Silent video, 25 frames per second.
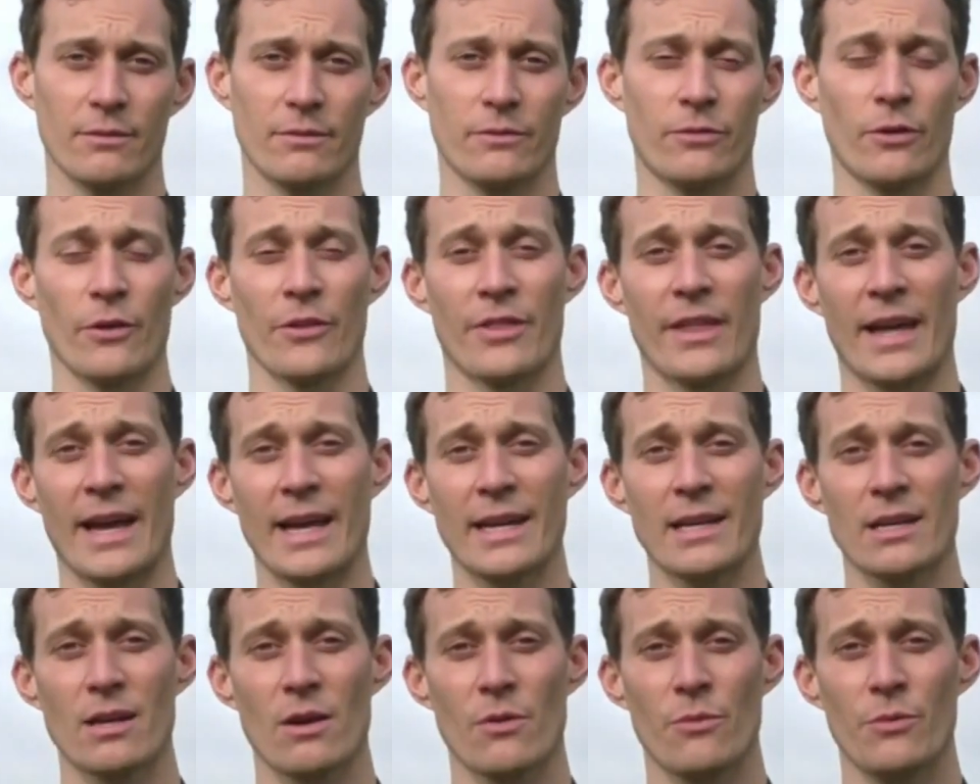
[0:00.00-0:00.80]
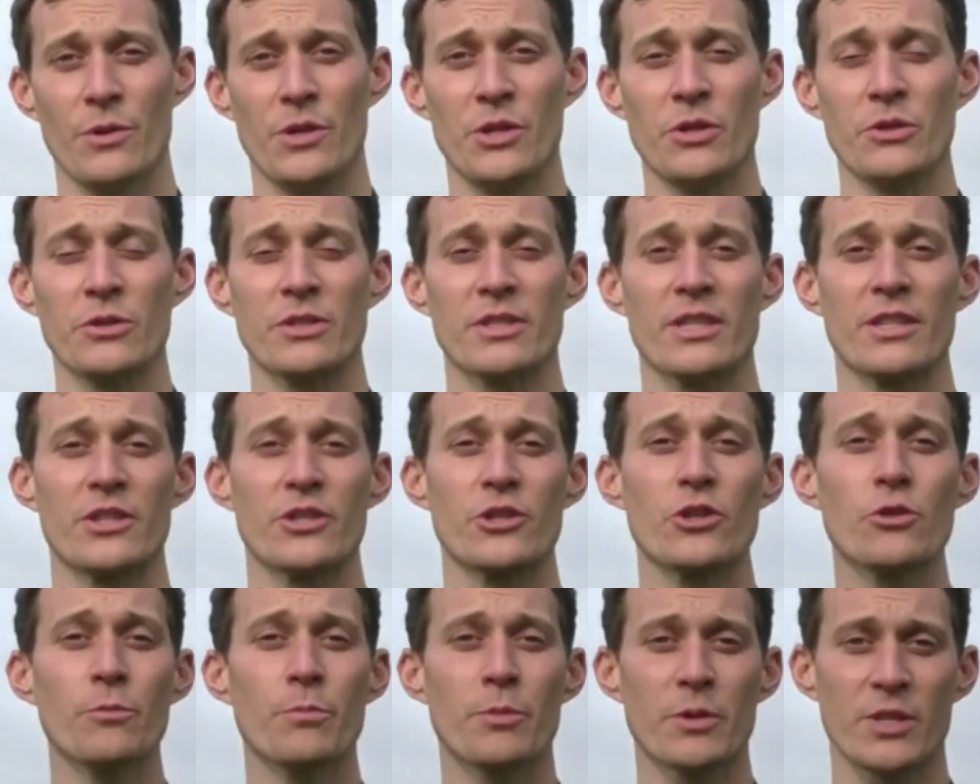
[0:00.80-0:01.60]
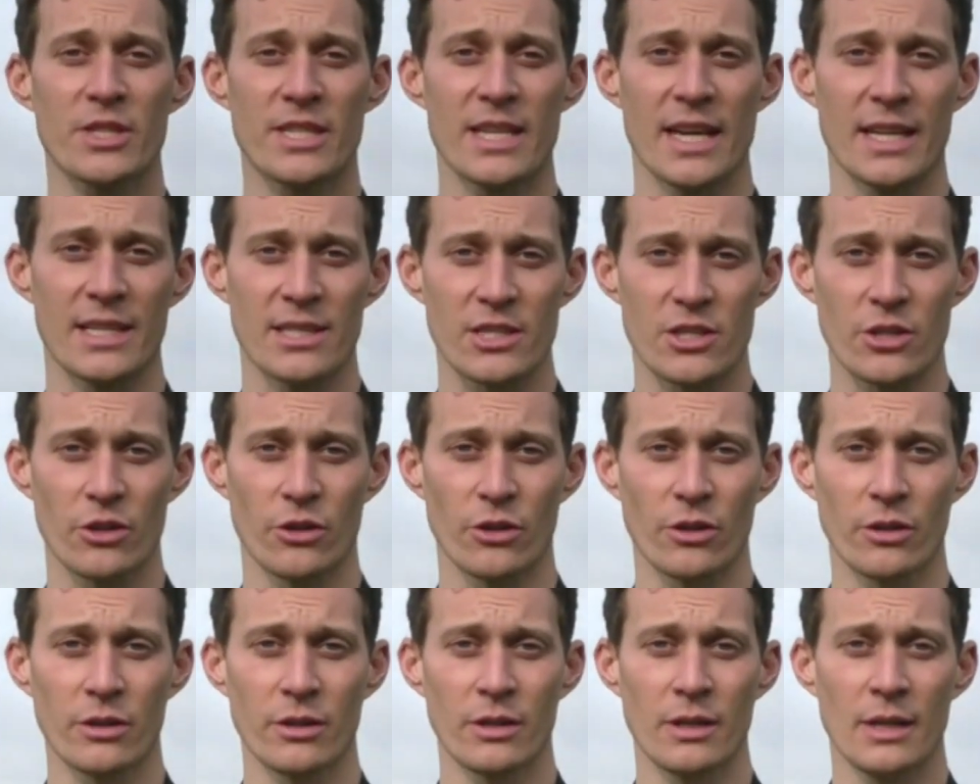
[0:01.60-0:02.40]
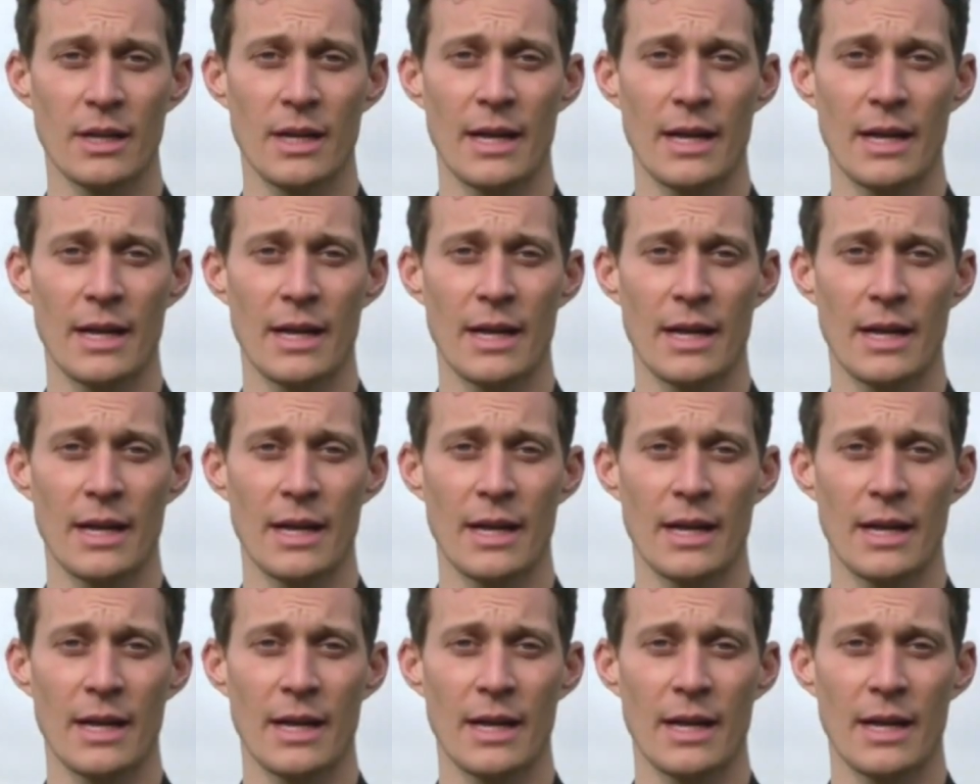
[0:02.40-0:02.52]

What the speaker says: For that, we use the super sensor